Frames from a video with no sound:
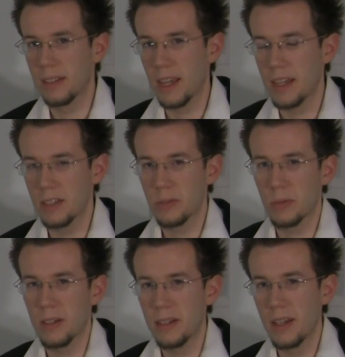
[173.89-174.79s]
cadence
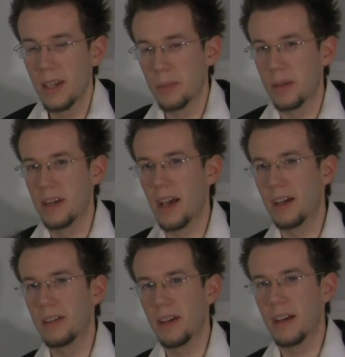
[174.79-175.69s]
one, but
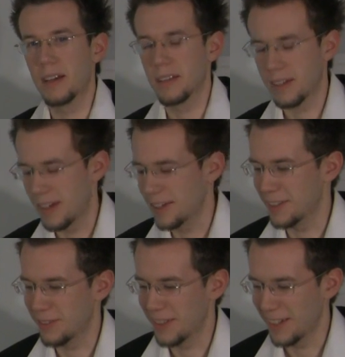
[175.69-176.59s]
now you got the
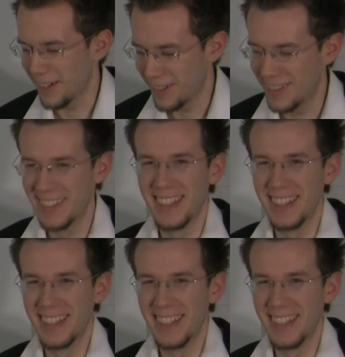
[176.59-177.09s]
cadence video.